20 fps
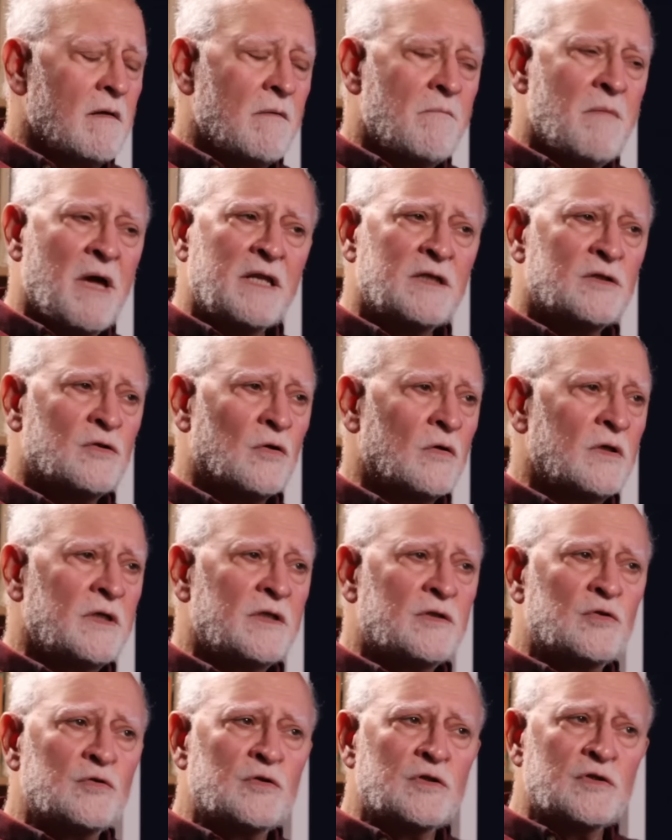managed
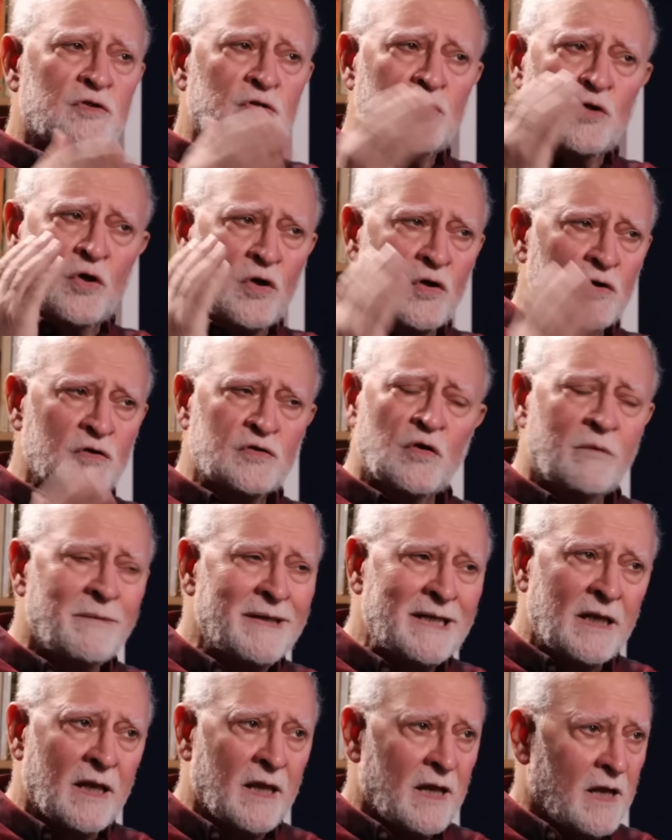only to destroy so
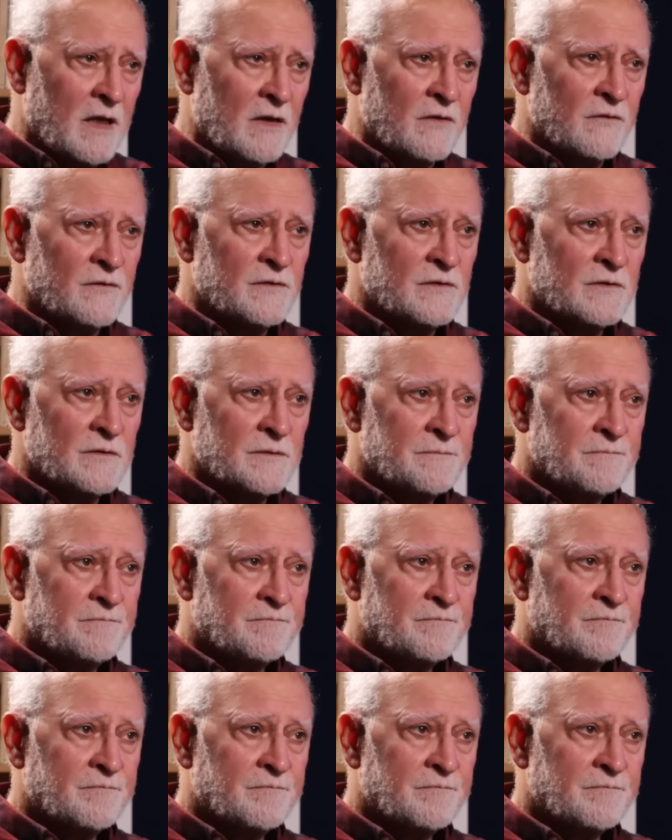many lives